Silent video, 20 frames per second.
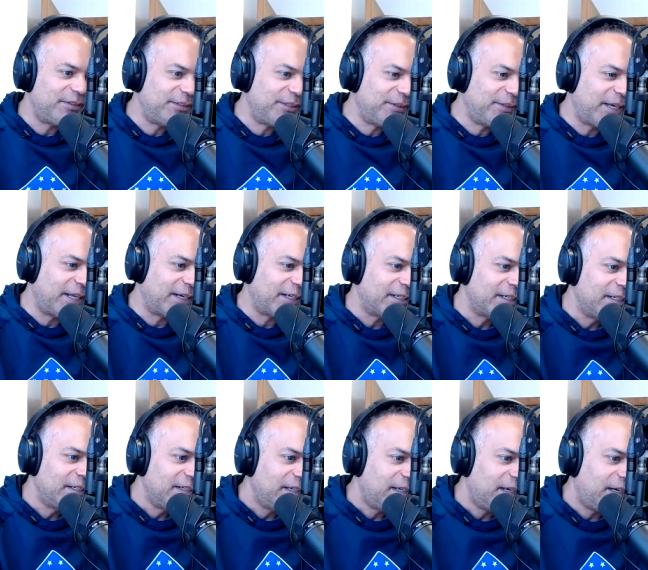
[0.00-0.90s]
You got it.
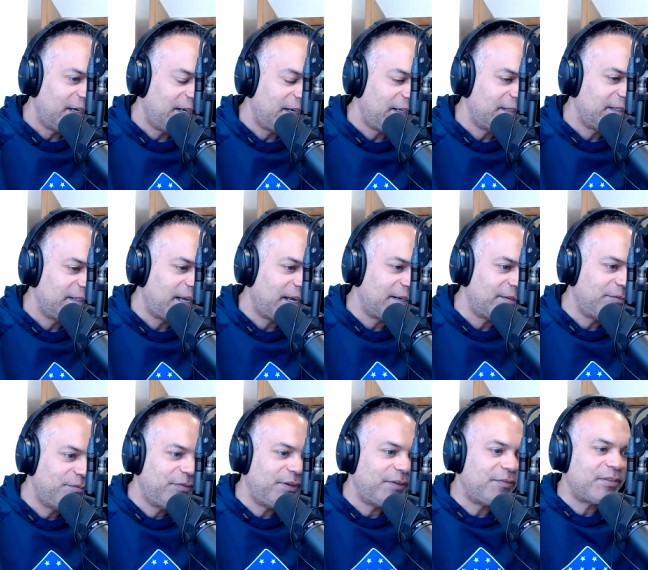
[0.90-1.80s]

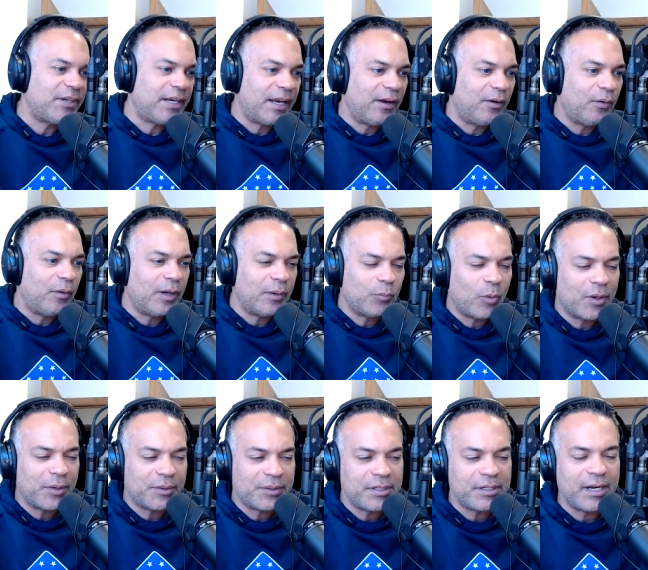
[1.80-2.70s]
9:50 now on
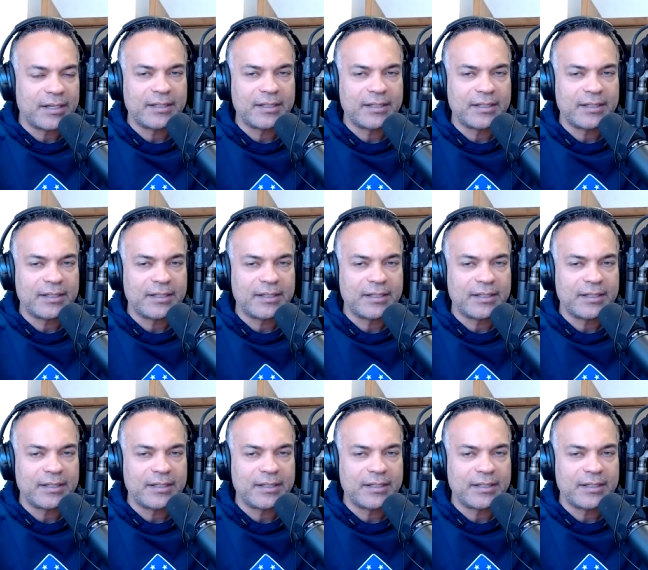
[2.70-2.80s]
102.7